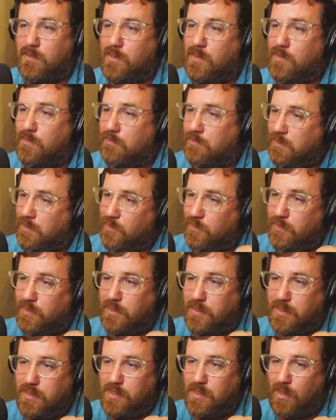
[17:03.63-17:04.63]
you know, you're
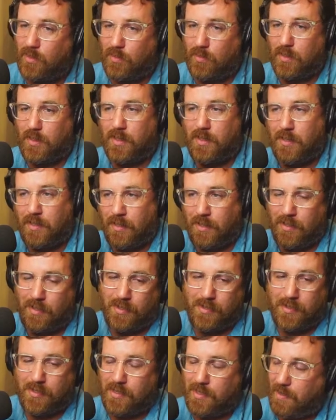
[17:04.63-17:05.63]
good to go.
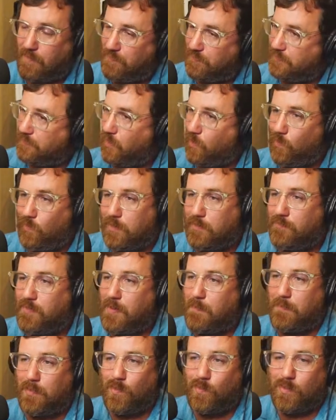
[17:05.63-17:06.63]
If it's the only
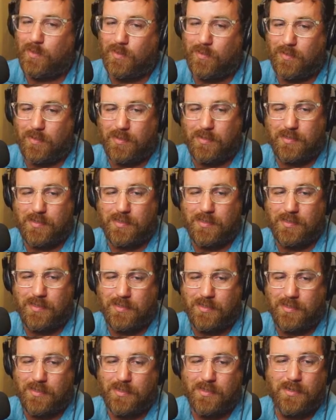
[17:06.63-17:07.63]
vent blowing hard,
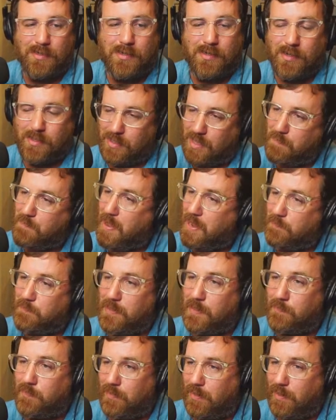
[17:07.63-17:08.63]
that might
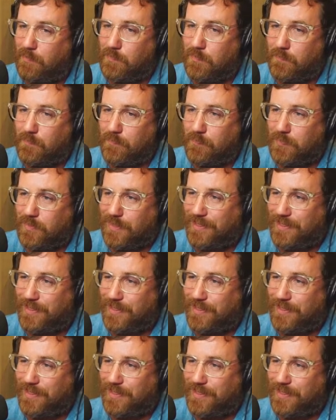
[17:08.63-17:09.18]
be a problem.